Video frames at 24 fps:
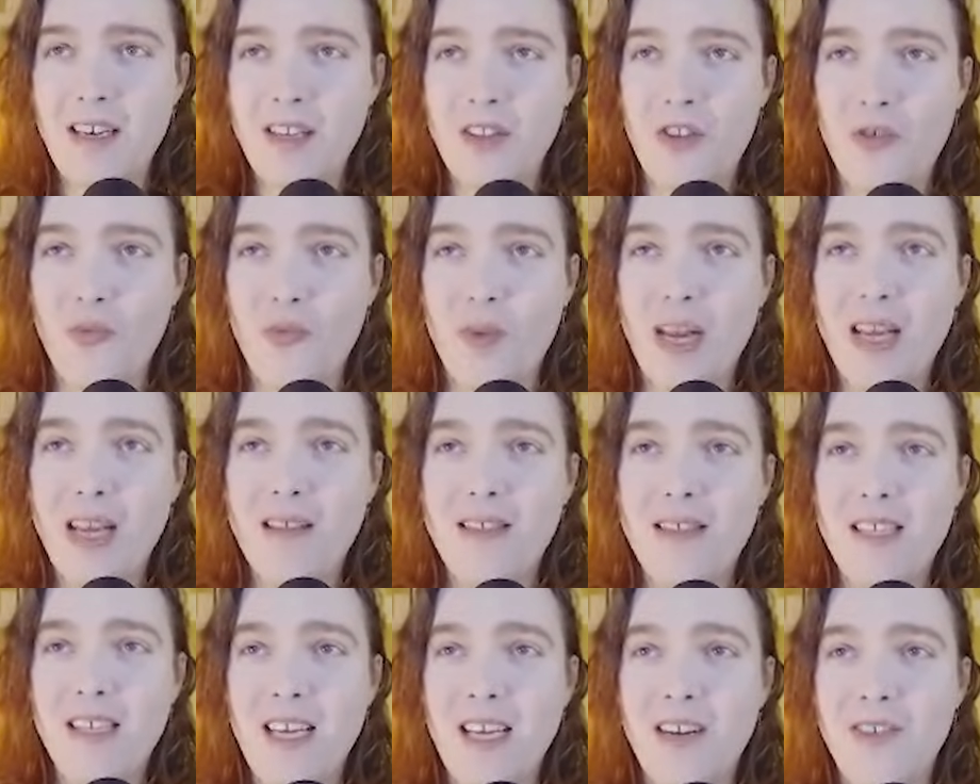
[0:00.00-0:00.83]
The
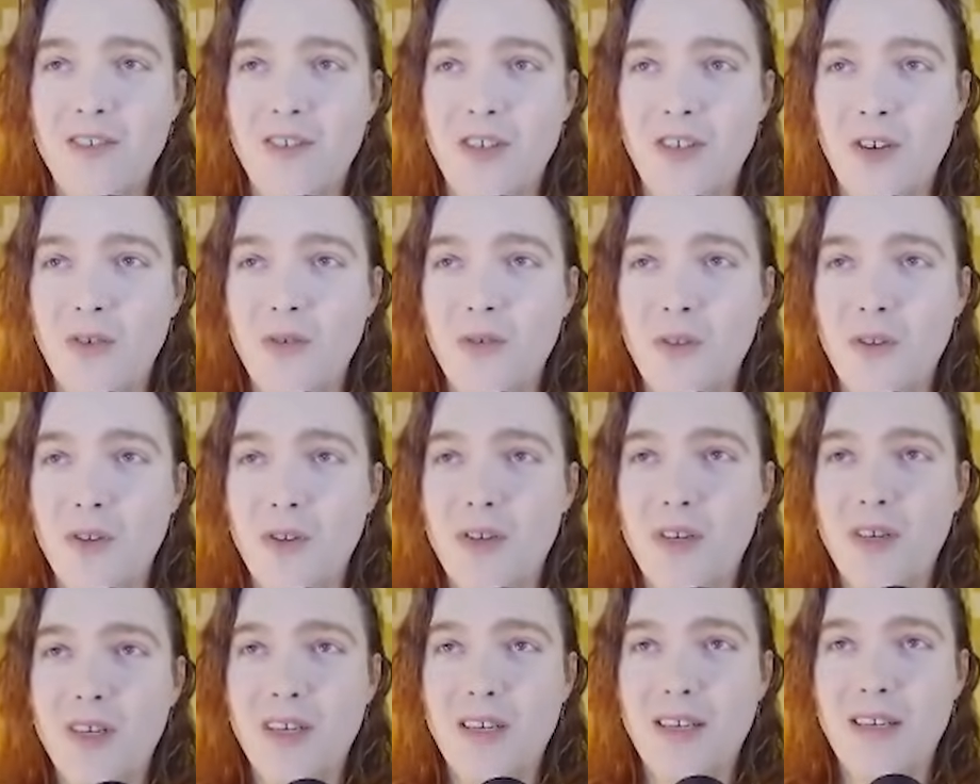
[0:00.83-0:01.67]
wraiths here don't
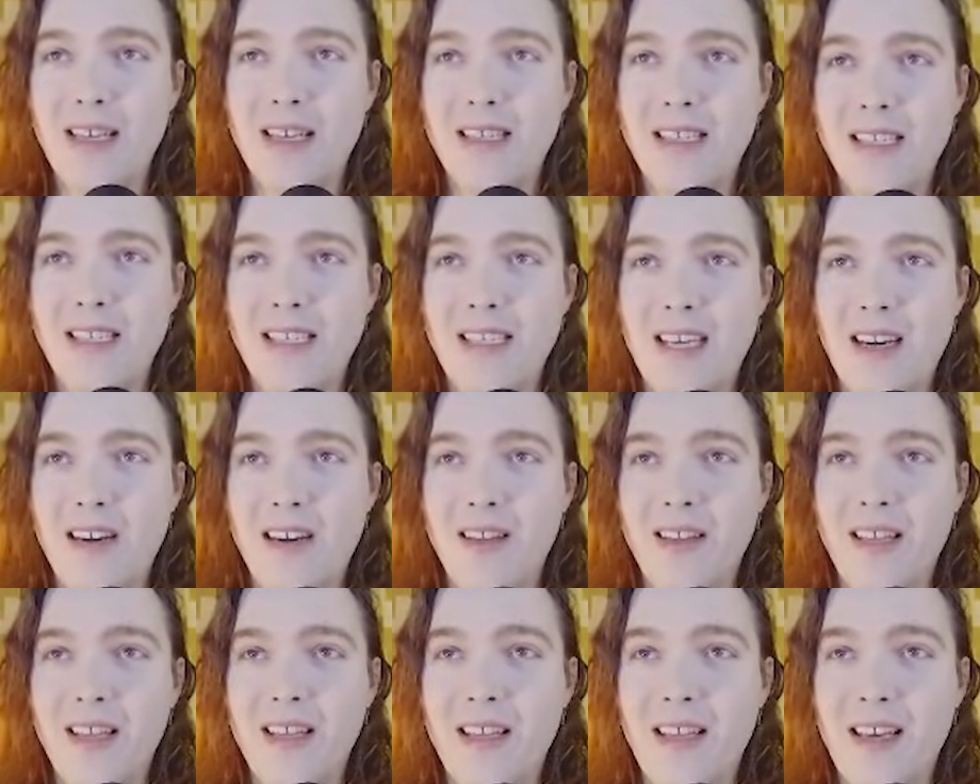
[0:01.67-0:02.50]
look
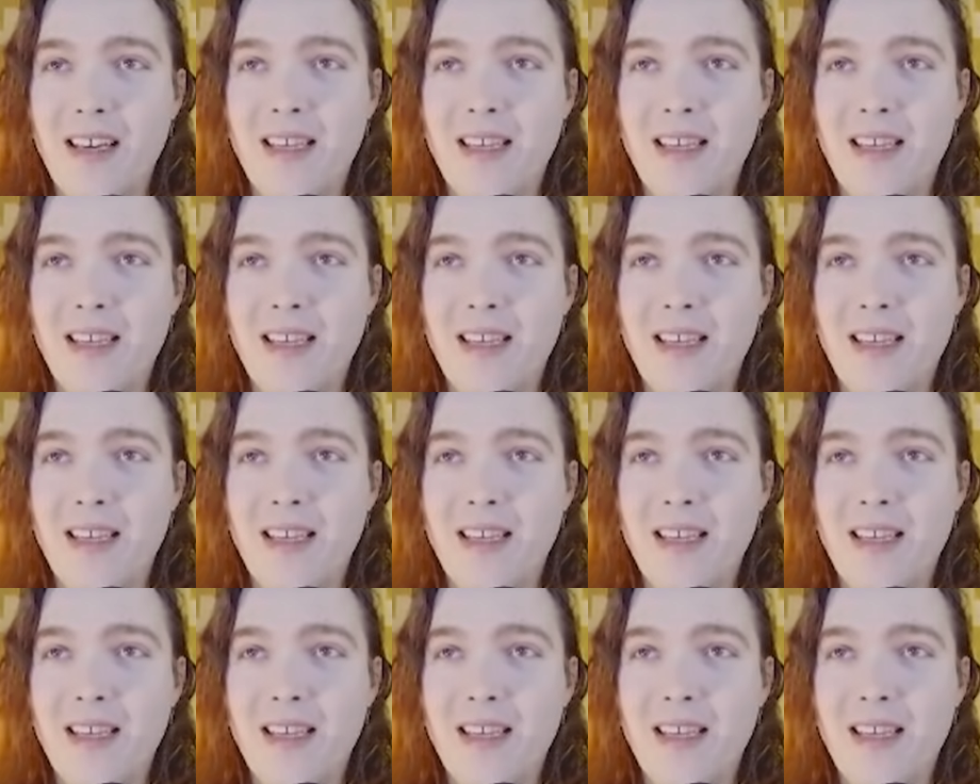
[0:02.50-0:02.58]
necessarily like